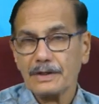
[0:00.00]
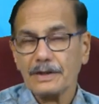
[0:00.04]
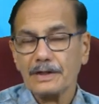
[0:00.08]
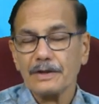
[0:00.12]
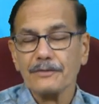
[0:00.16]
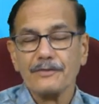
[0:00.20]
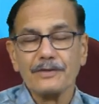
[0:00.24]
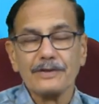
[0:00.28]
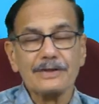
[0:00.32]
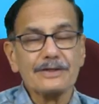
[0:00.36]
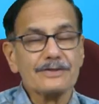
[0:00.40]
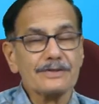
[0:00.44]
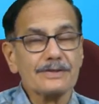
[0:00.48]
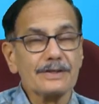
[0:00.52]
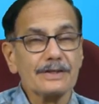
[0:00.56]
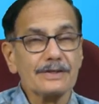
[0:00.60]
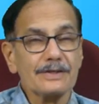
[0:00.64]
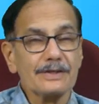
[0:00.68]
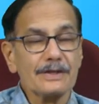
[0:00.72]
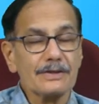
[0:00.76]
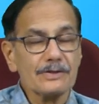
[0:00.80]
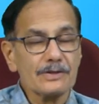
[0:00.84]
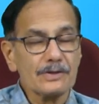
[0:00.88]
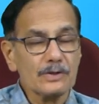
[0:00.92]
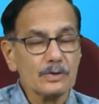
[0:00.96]
Different studies
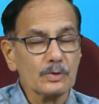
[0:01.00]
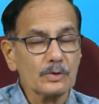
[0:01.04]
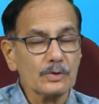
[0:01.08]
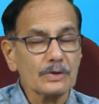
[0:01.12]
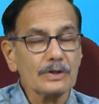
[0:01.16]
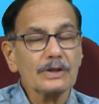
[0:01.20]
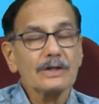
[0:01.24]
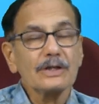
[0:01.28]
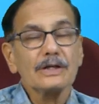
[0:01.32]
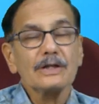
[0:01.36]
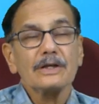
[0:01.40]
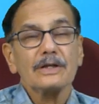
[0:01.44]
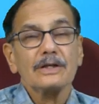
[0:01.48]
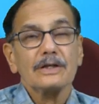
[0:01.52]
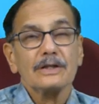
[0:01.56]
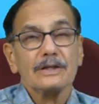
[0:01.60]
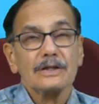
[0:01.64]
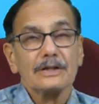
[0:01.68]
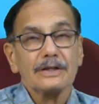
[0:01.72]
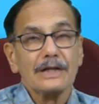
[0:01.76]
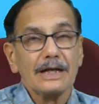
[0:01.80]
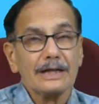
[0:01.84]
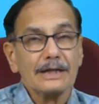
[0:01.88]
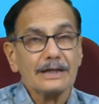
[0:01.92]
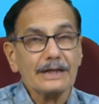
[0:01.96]
have shown
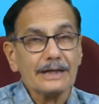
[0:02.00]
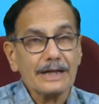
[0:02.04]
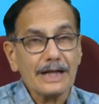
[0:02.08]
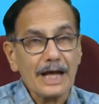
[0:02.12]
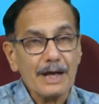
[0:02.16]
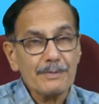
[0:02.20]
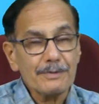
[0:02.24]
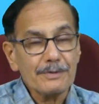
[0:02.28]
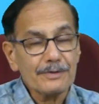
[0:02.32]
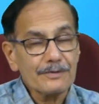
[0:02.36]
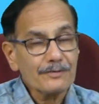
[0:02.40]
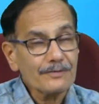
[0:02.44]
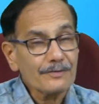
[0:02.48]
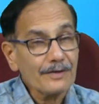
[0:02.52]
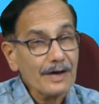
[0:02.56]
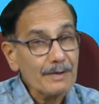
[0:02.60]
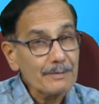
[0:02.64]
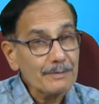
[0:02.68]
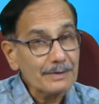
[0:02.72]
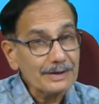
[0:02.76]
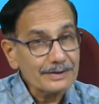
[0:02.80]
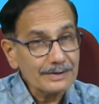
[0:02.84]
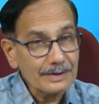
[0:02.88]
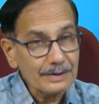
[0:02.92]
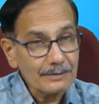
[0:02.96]
that the time is 5
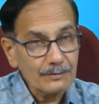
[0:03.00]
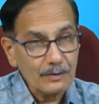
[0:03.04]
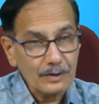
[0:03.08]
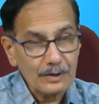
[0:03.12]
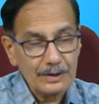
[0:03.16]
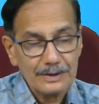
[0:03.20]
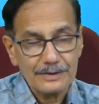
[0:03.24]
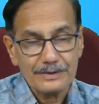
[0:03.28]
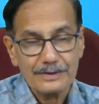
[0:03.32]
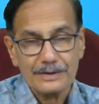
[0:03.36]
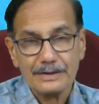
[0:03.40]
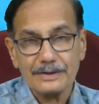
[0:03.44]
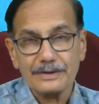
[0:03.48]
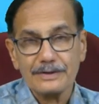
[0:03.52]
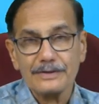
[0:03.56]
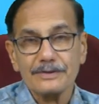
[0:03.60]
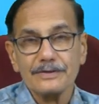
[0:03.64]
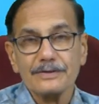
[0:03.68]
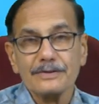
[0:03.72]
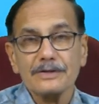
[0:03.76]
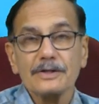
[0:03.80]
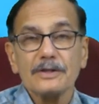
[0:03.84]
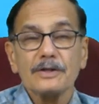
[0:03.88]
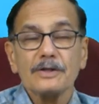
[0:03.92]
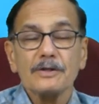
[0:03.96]
minutes and 40
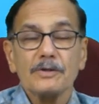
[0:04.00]
seconds,